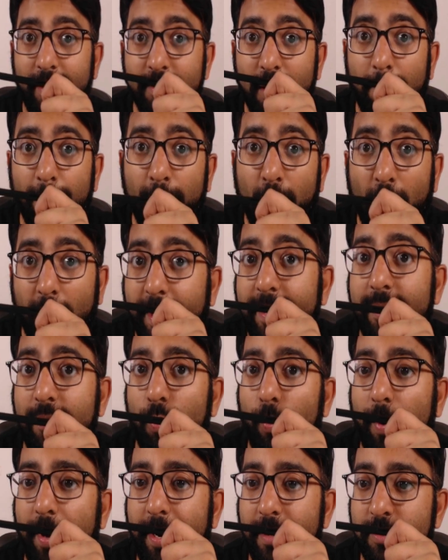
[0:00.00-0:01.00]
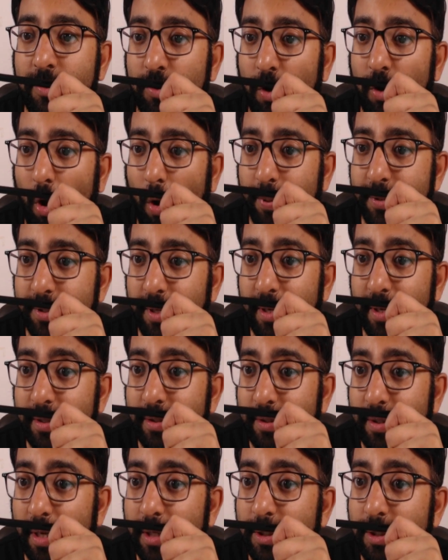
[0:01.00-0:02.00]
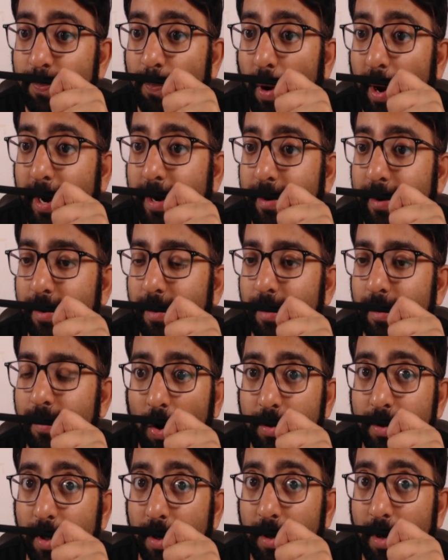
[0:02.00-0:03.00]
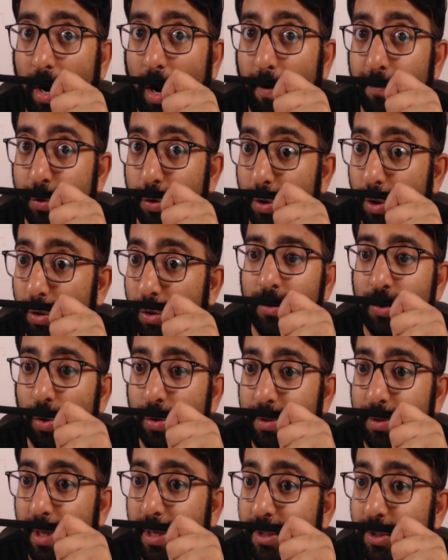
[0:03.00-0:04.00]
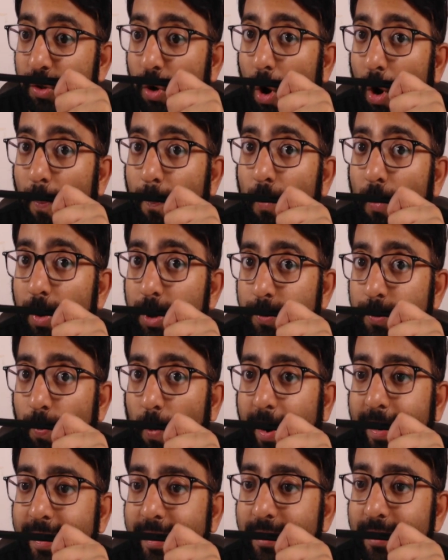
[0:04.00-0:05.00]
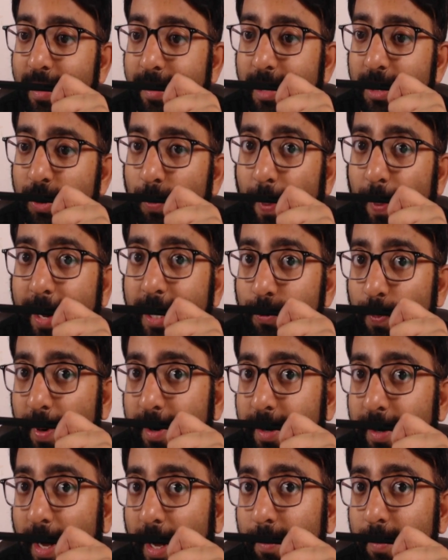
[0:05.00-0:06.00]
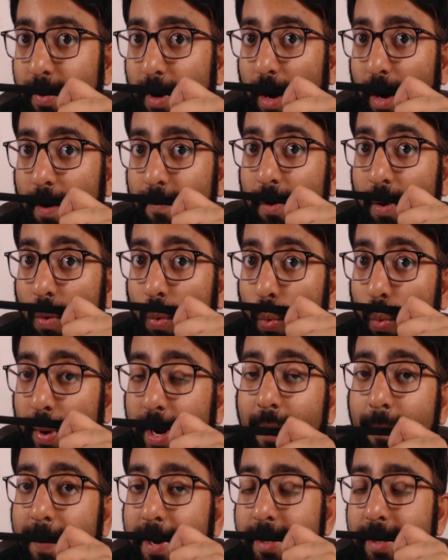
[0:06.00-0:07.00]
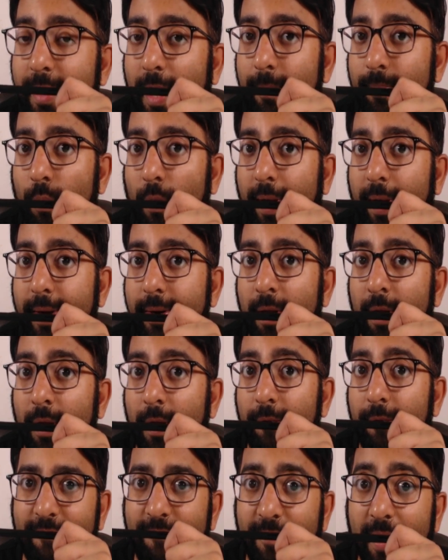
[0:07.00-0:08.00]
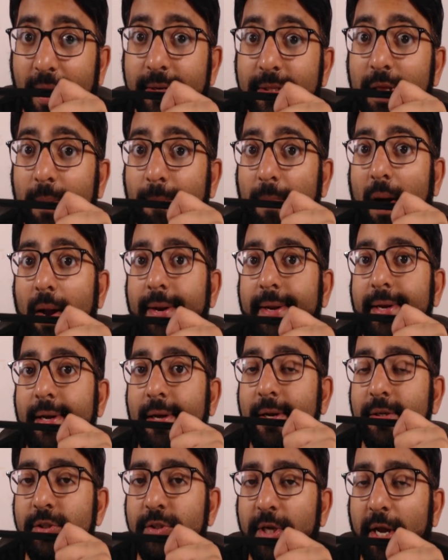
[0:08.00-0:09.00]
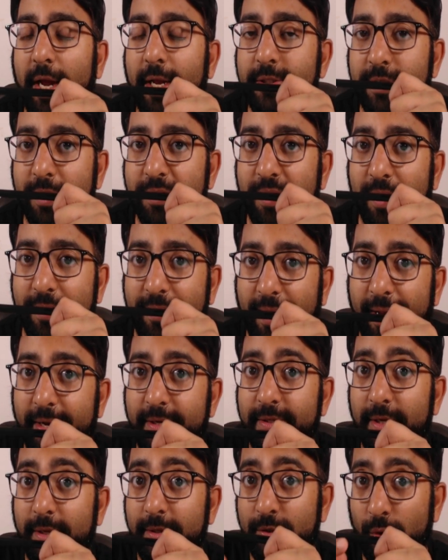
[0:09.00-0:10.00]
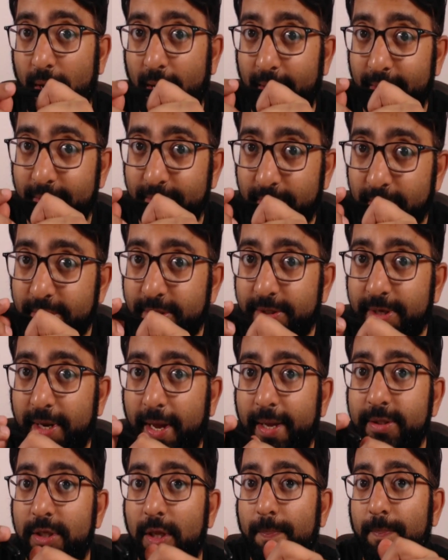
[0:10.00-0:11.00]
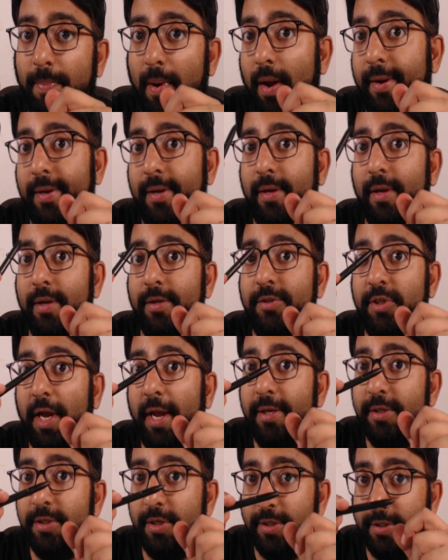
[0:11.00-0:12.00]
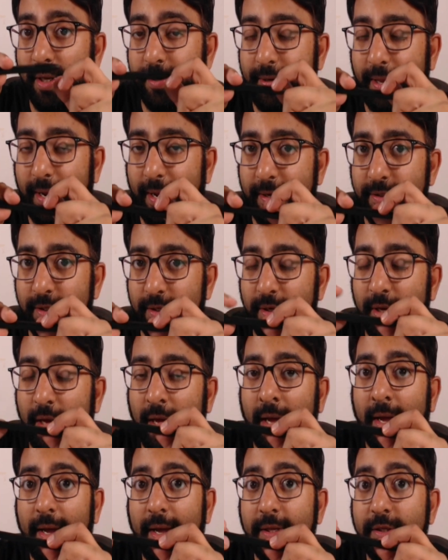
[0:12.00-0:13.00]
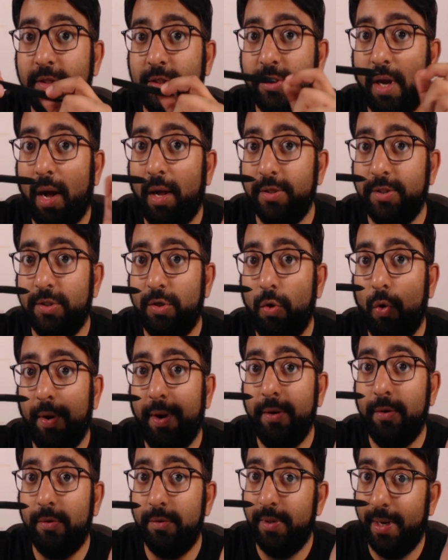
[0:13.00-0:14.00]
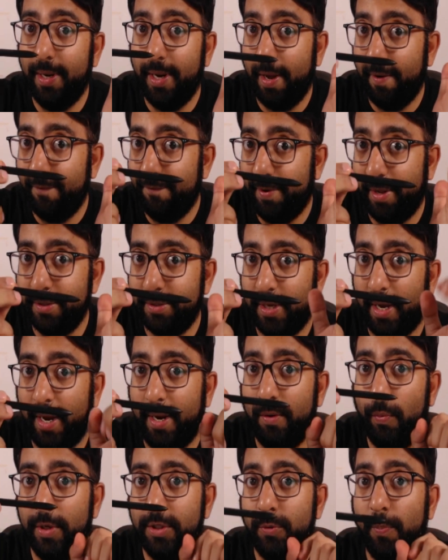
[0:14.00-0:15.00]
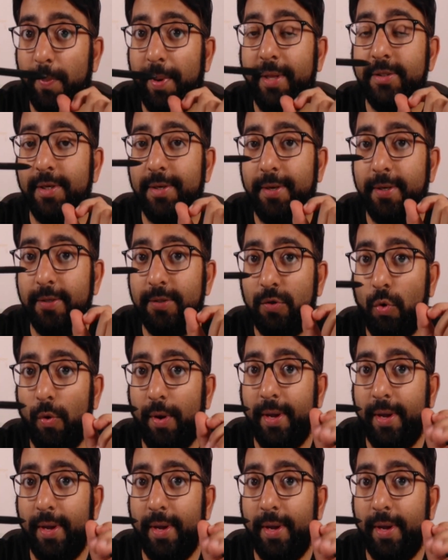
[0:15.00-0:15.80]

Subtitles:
And the point where it stops is this point on the graph. So this topmost point in the displacement time graph will be that point where the particle is changing the direction. So at this stage, the particle changes the direction. It starts going to the left hand side, which means it is